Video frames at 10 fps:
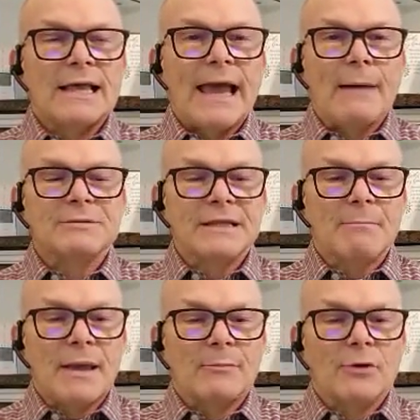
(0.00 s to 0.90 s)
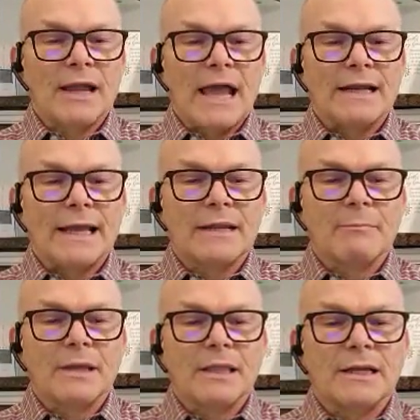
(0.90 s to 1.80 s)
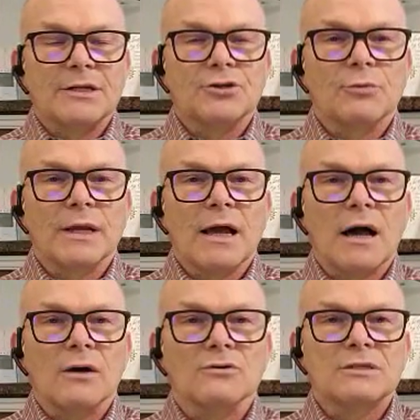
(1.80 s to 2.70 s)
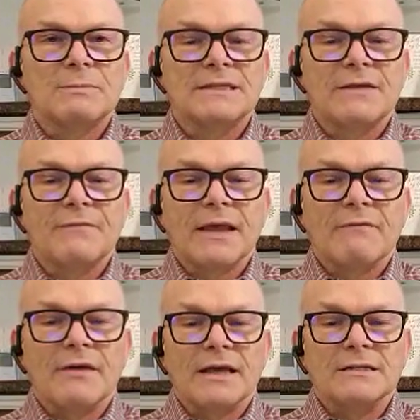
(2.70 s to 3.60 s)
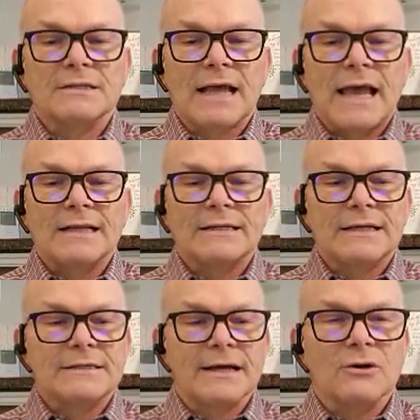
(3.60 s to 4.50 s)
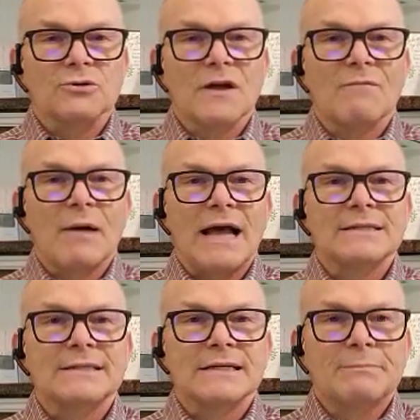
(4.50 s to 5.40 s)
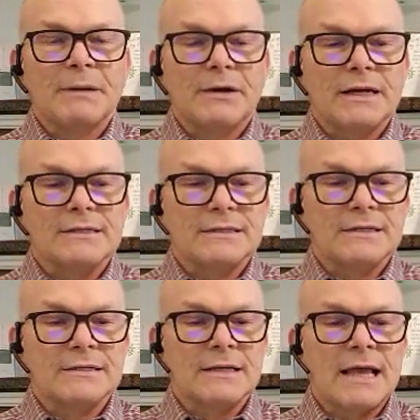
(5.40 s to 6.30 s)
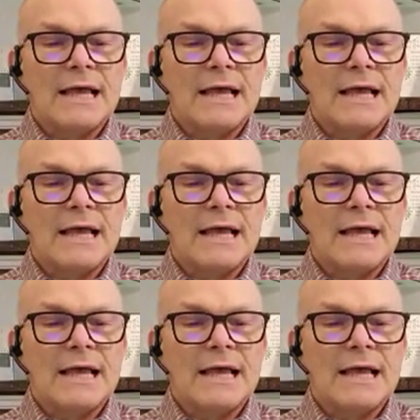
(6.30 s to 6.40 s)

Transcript: gaps in memory and inability to recall specific events and details of past experiences,